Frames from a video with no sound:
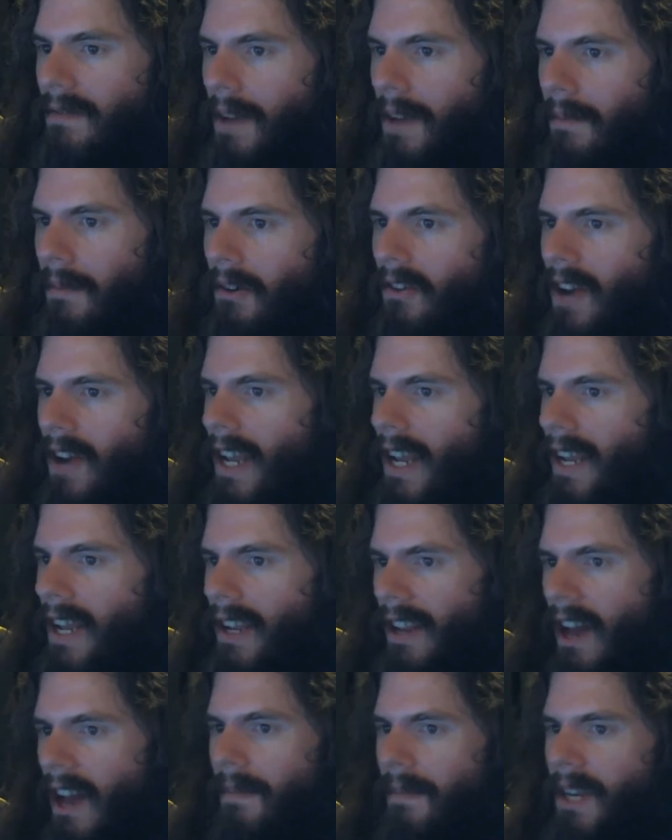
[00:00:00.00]

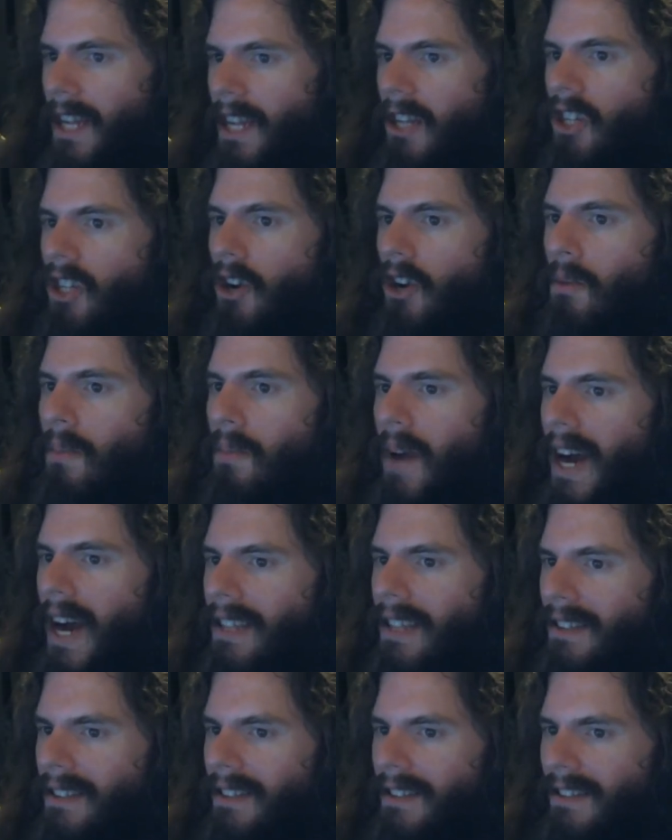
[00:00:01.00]
Democratic nominee Joe
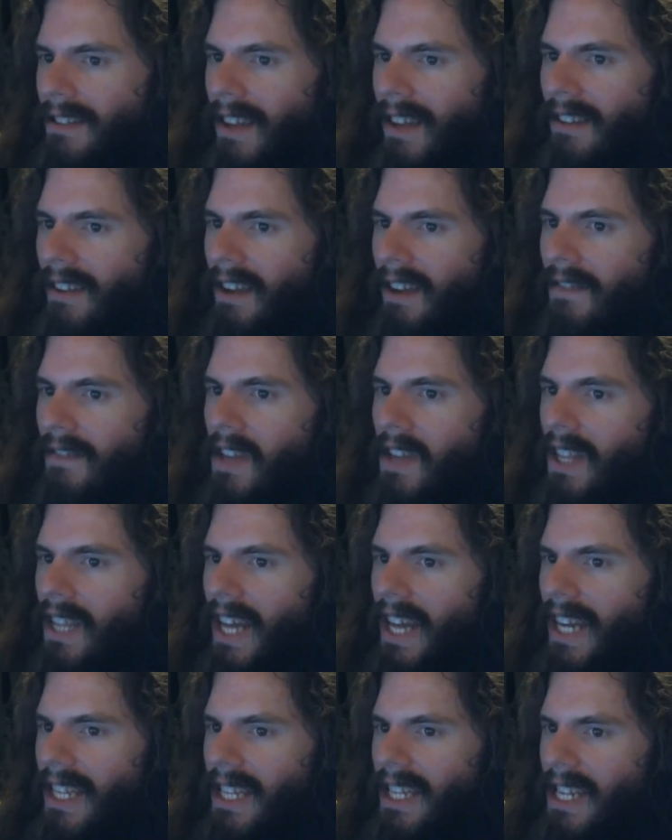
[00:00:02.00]
Biden says if
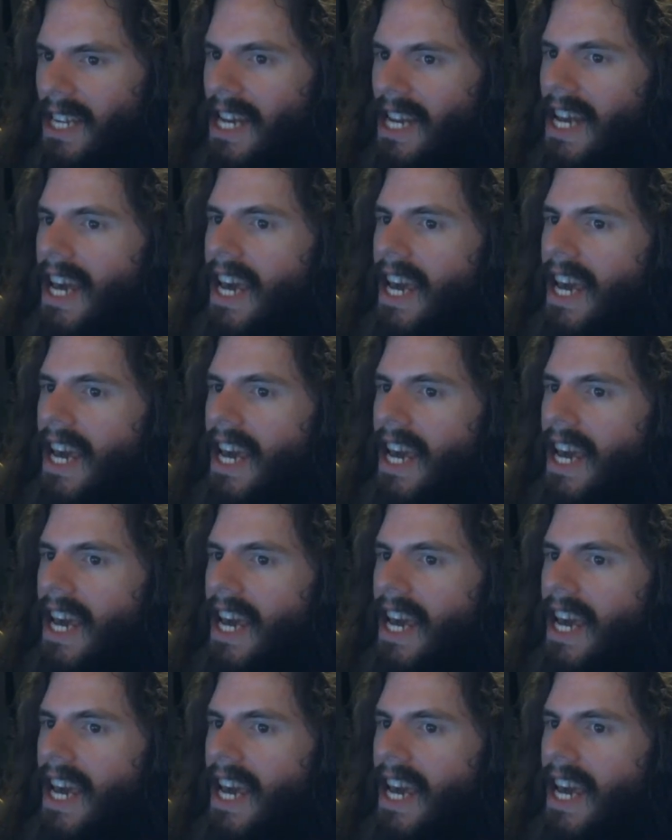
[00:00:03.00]
elected,